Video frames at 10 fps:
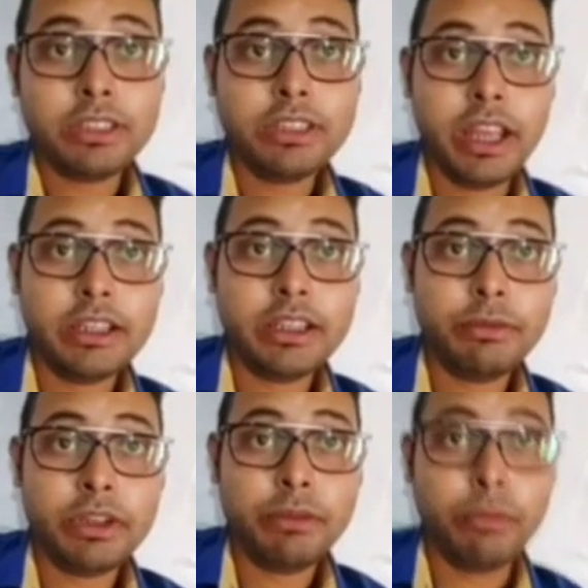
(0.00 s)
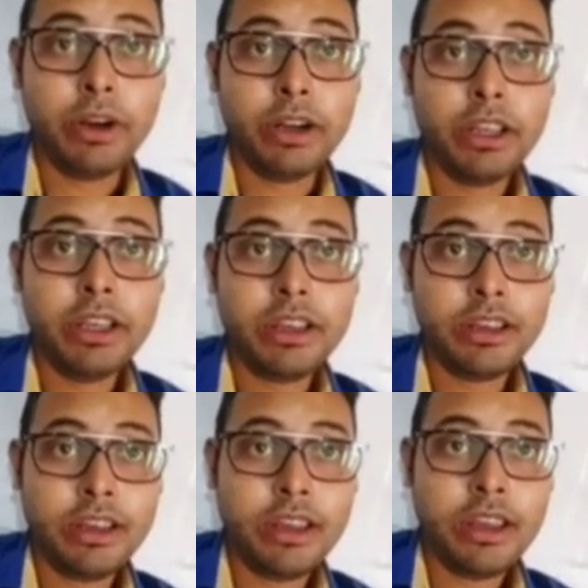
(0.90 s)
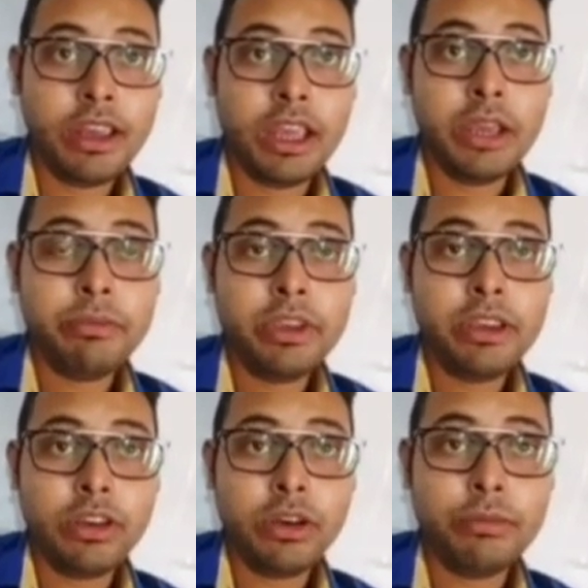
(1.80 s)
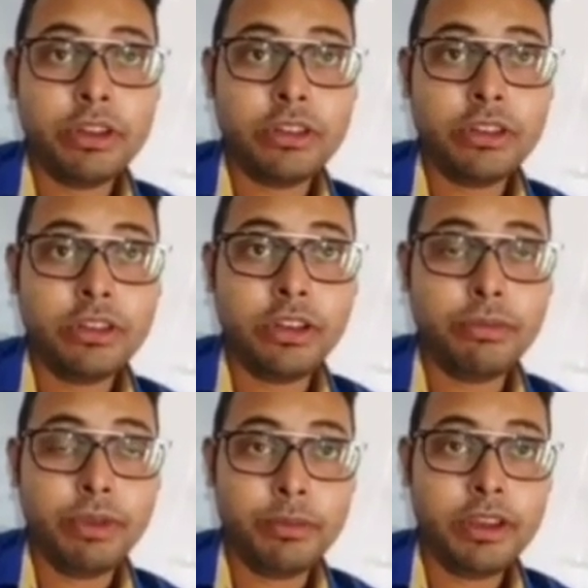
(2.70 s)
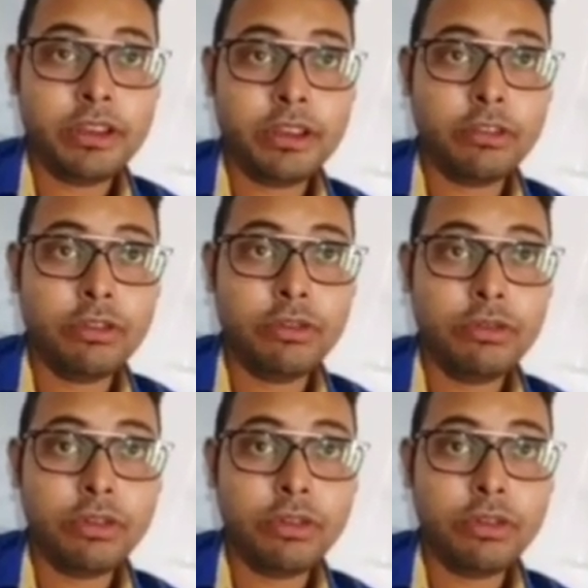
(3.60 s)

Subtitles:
is anti-symmetry property. AB computation of AB is equal to